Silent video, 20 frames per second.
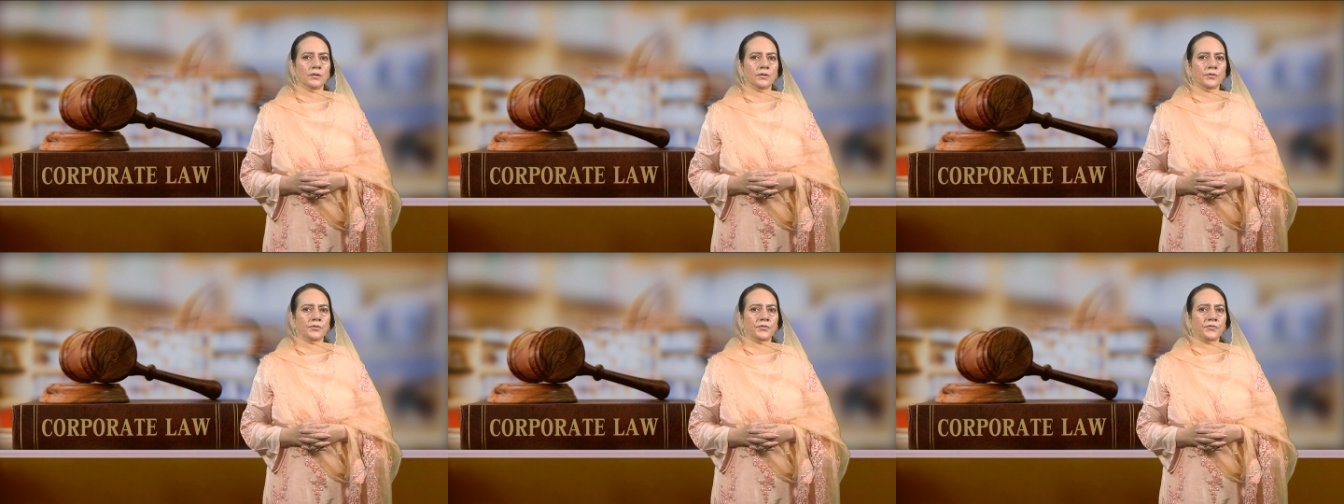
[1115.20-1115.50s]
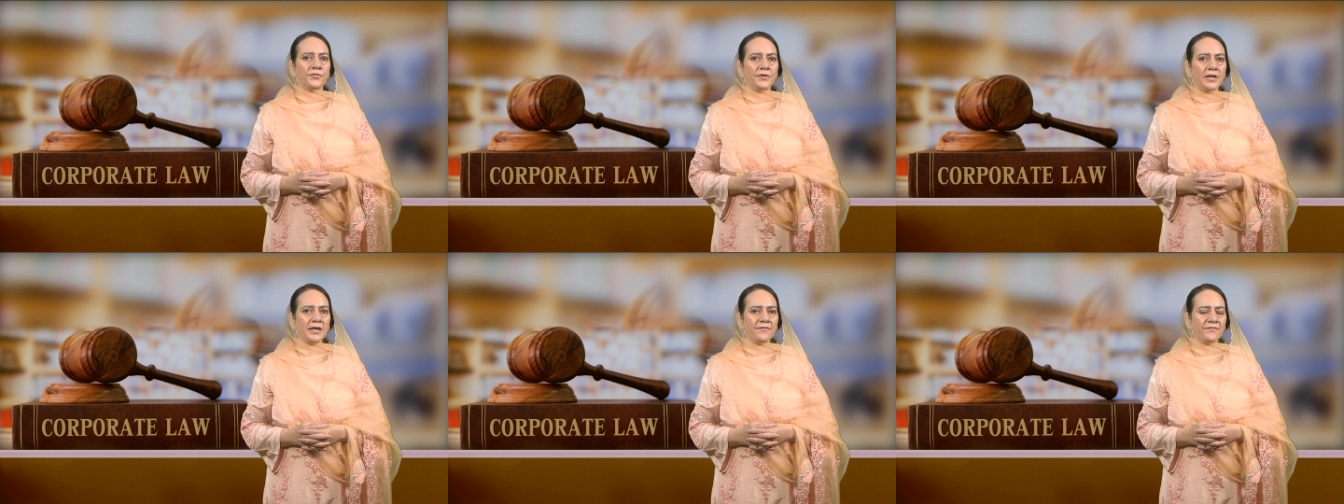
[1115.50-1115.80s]

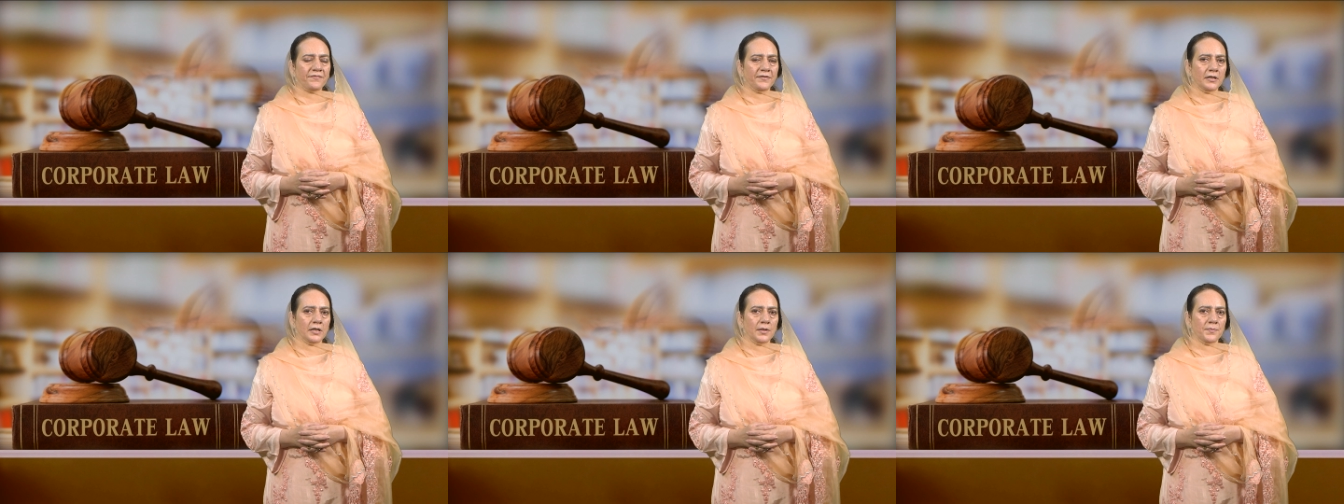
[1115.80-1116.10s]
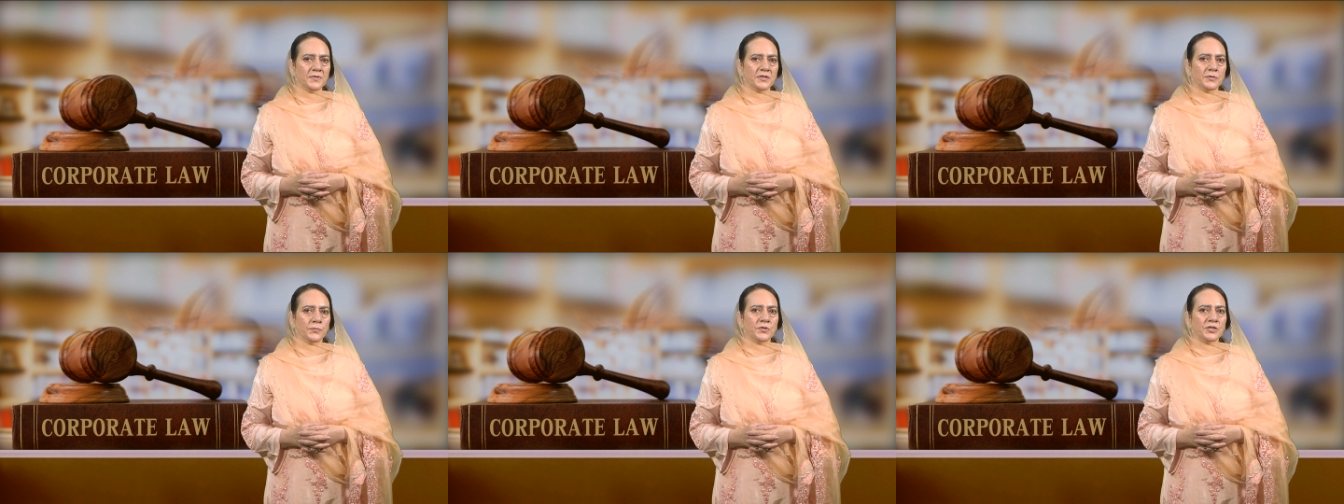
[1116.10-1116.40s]
3
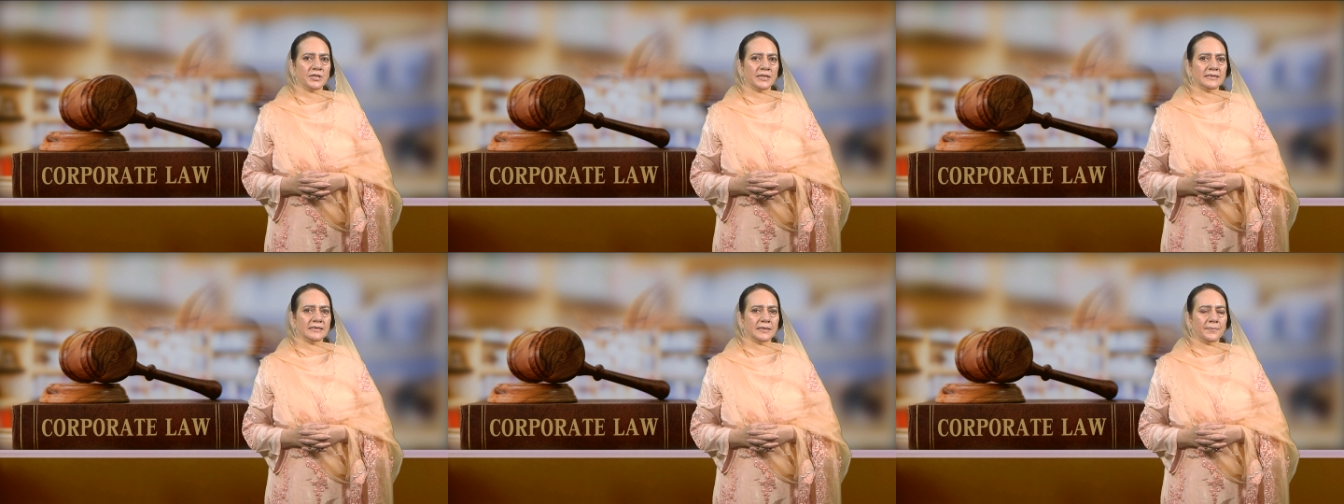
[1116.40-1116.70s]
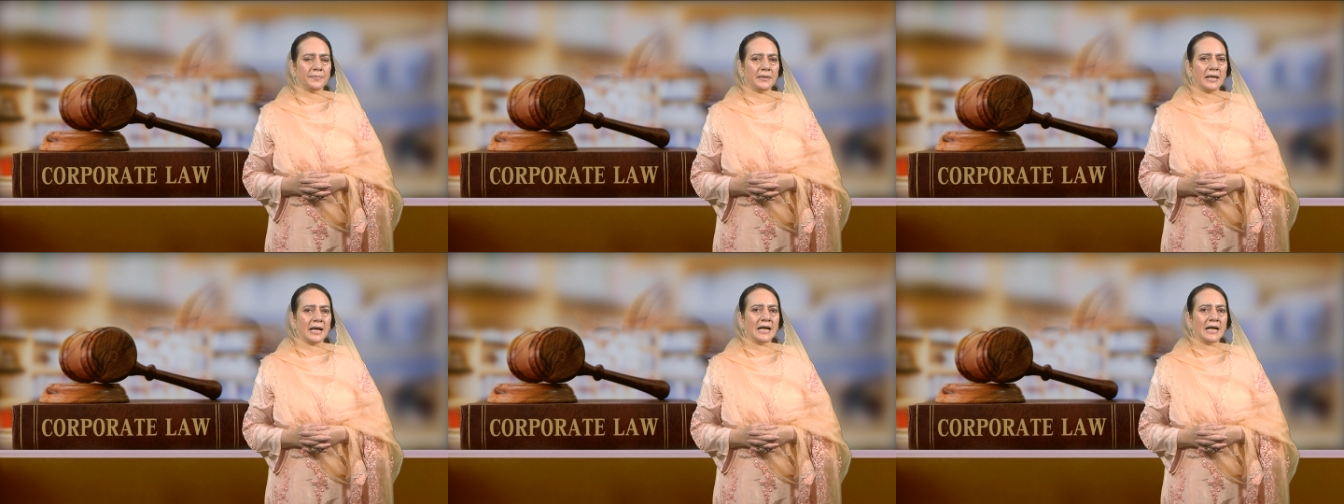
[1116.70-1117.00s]
firms which had
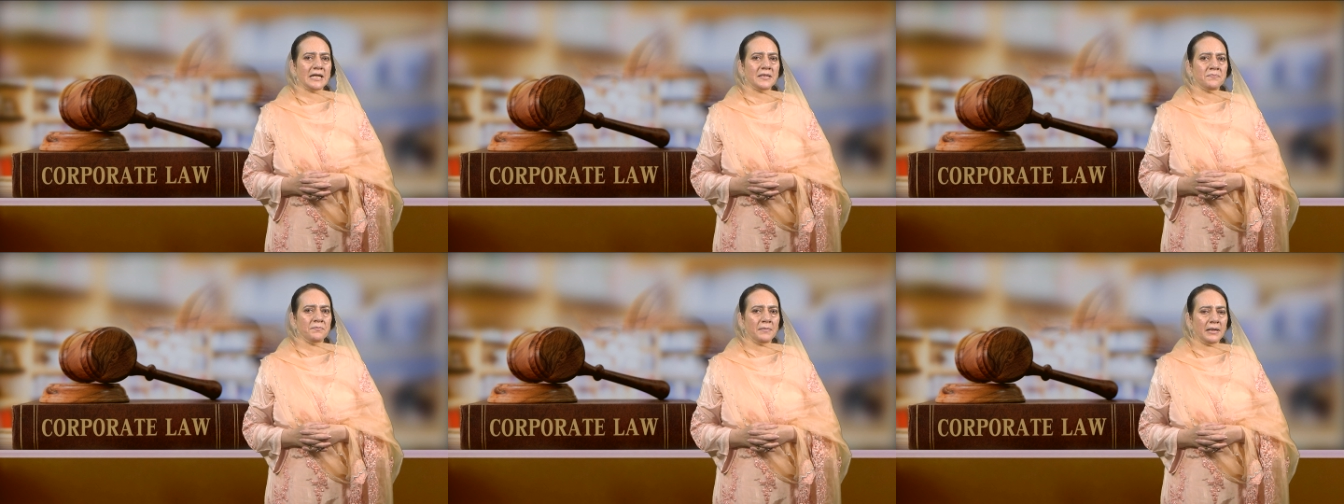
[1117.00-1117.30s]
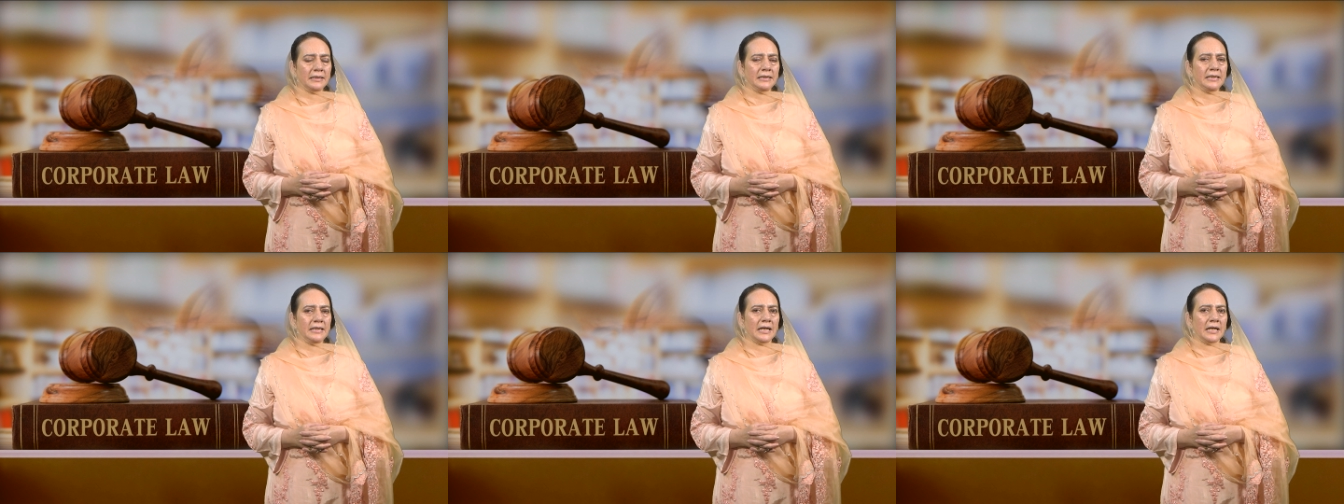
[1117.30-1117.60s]
supplied
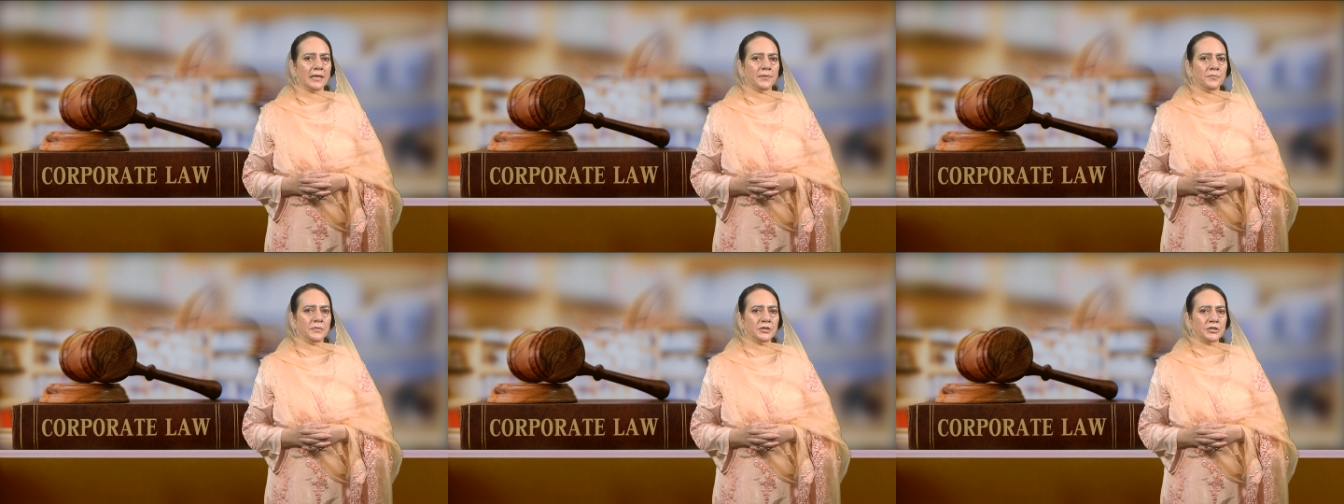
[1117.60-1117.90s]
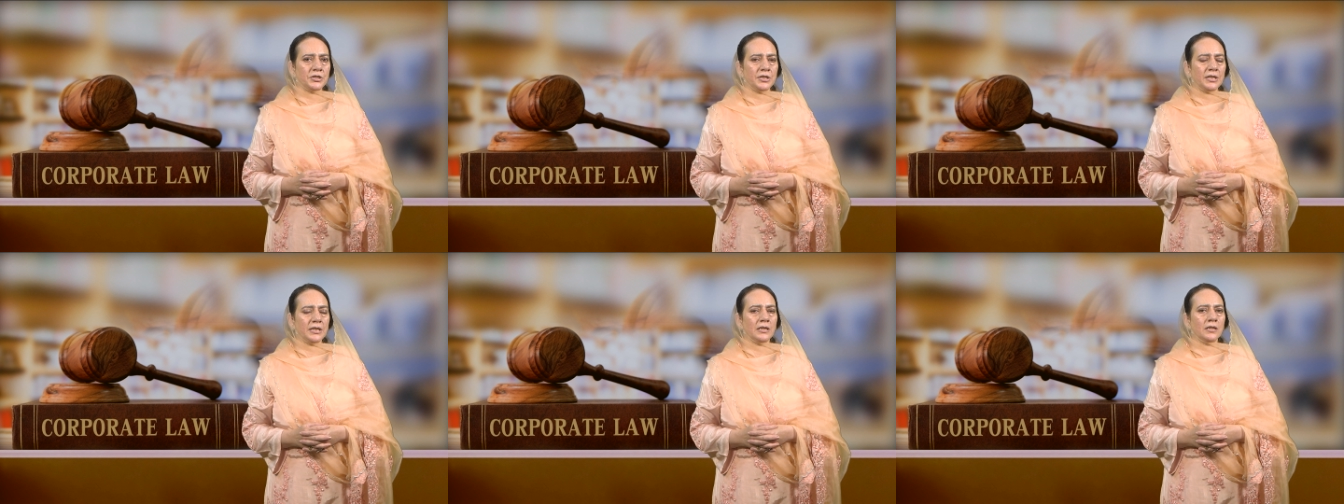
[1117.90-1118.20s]
money and
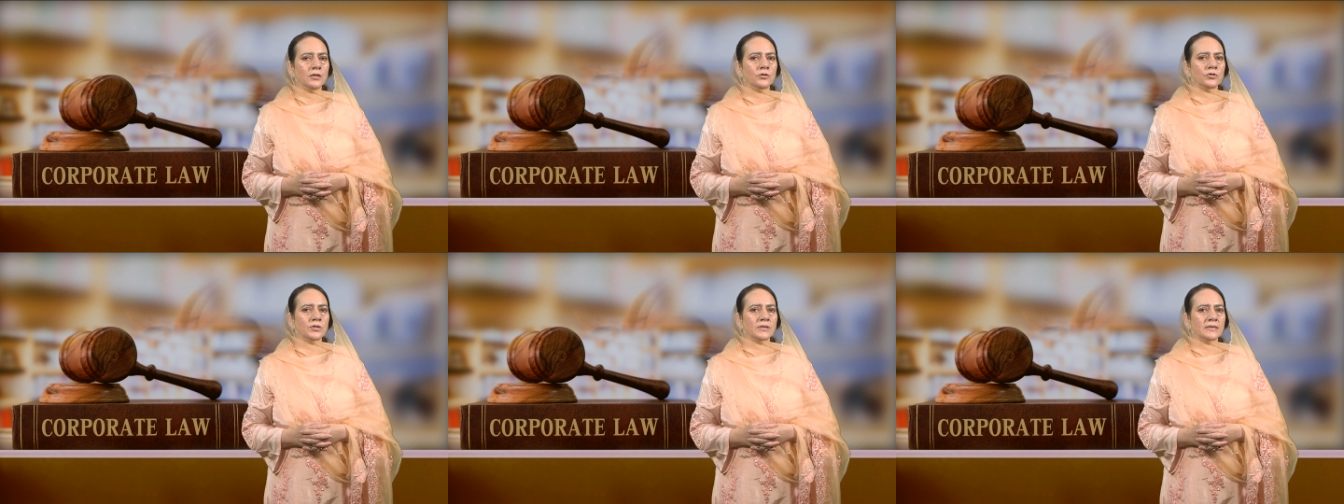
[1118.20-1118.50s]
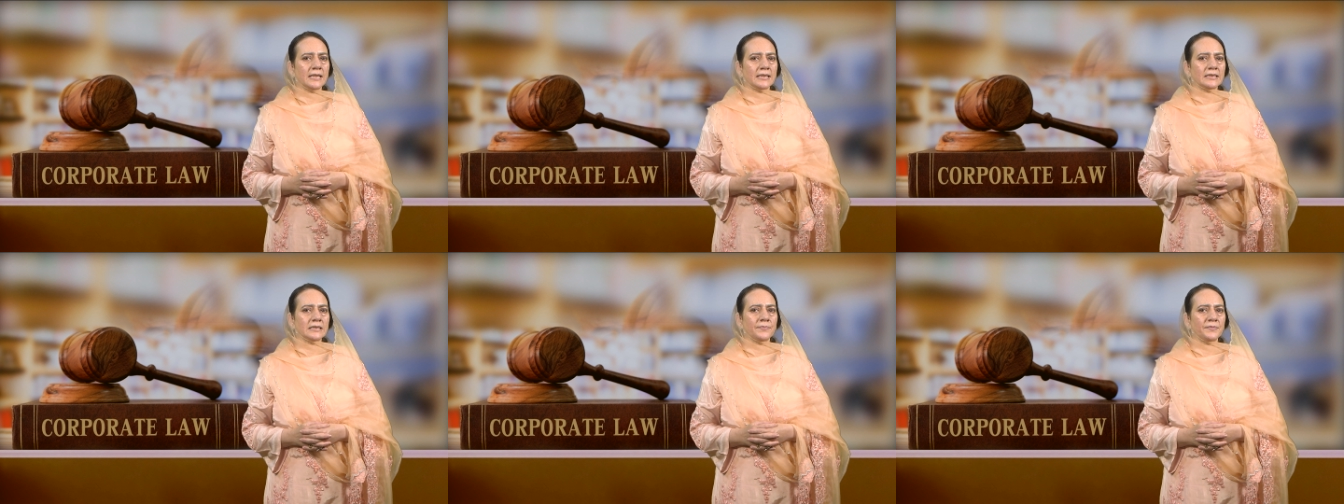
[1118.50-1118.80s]
material to
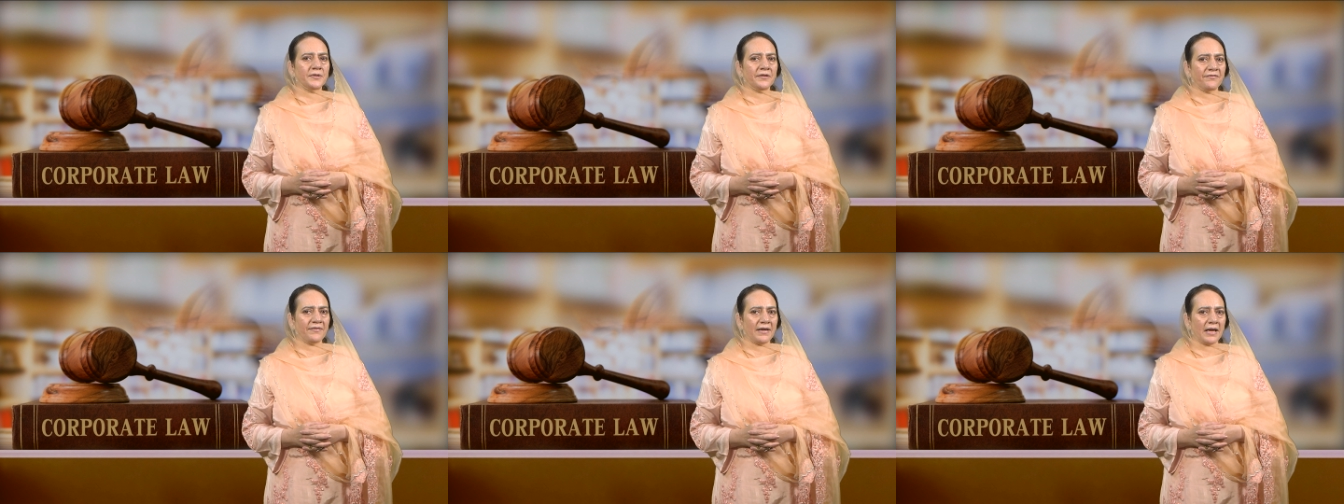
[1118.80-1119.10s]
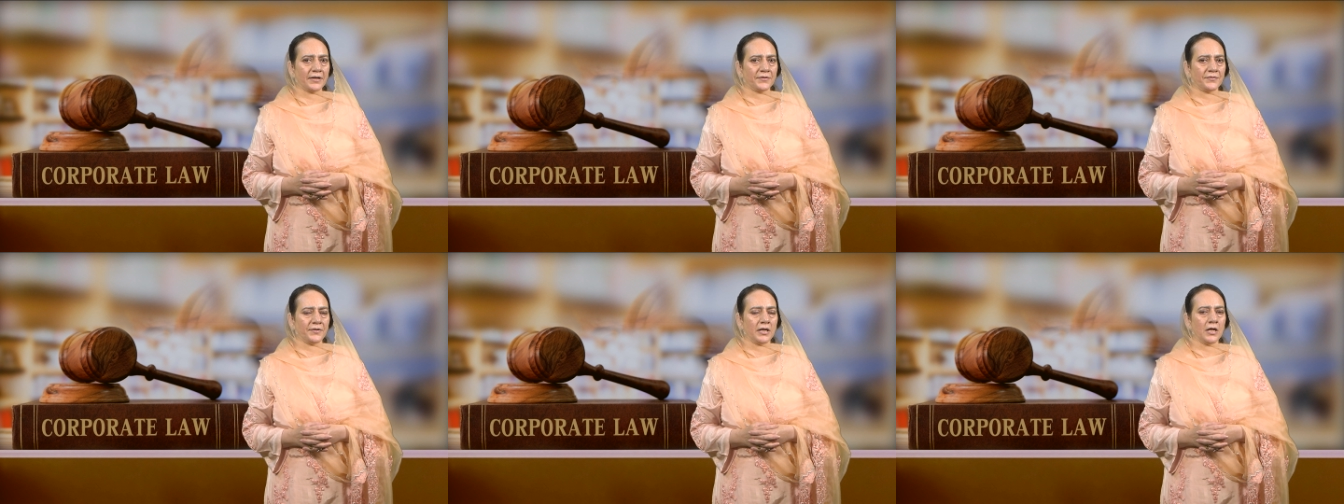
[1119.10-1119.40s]
set up the
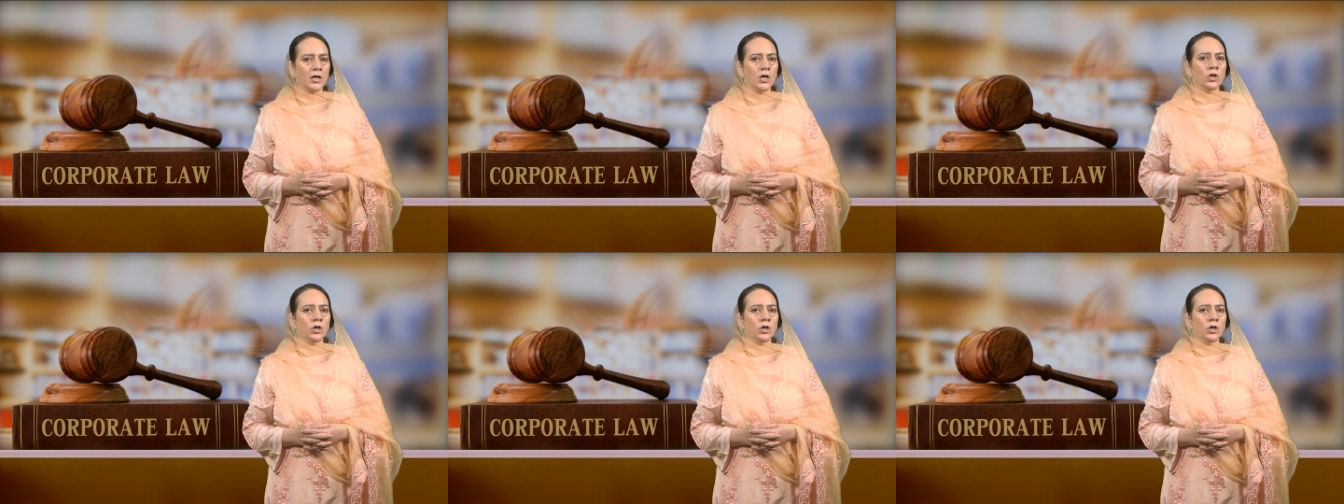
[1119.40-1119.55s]
factory